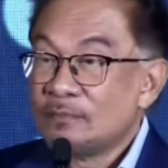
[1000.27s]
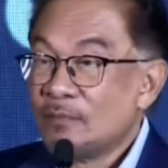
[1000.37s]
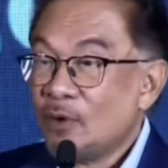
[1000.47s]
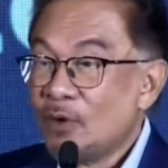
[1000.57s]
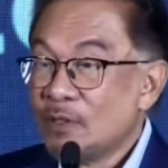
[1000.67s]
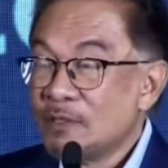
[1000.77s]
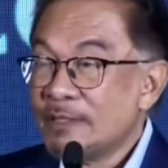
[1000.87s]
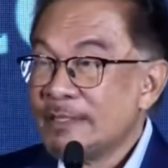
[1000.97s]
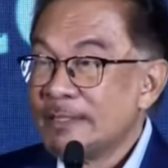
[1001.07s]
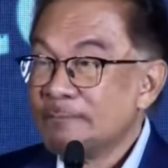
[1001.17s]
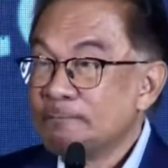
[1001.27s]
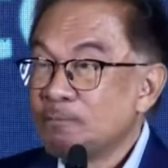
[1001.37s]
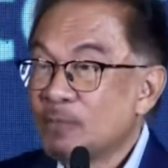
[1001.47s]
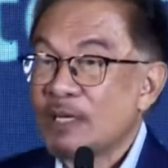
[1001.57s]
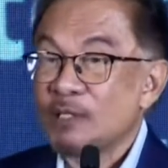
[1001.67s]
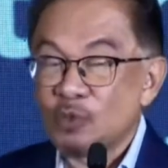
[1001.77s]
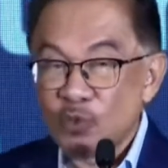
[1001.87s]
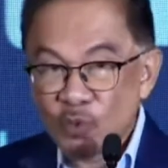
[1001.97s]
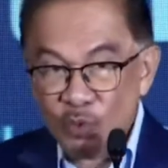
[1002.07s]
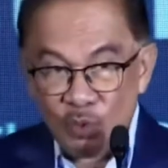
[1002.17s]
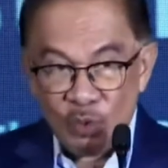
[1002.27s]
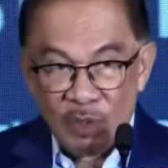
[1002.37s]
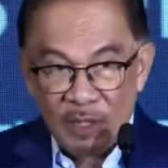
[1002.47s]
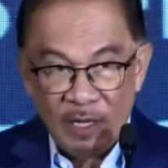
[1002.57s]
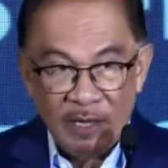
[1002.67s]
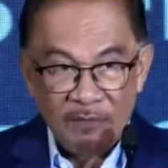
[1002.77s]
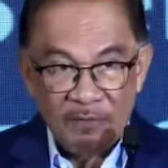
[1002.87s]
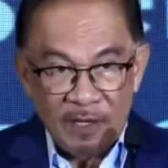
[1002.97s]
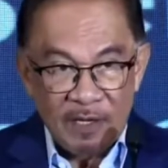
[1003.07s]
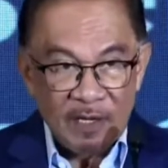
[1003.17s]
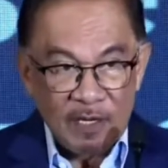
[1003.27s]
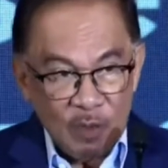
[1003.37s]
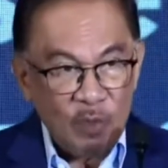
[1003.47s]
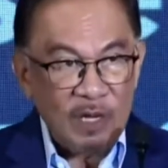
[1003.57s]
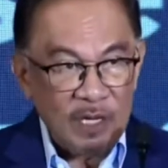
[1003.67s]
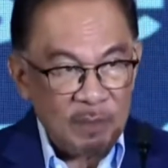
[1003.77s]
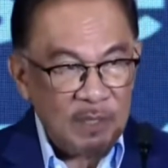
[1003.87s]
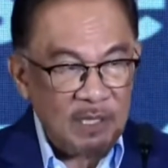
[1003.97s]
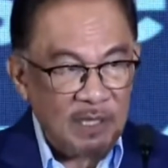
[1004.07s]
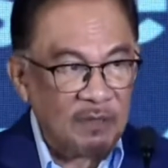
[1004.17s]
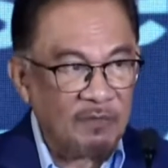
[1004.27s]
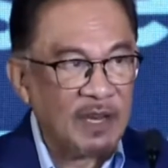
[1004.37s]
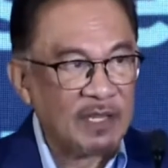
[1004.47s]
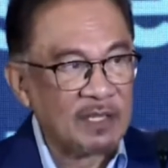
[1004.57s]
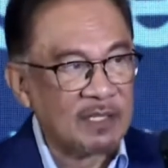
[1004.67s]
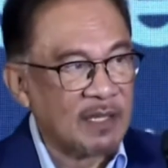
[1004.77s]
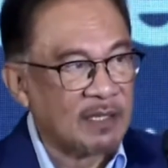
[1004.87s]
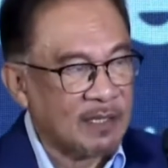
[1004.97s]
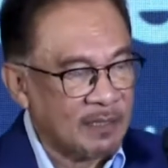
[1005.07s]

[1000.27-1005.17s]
on trying to have new arrangements in the financial sector.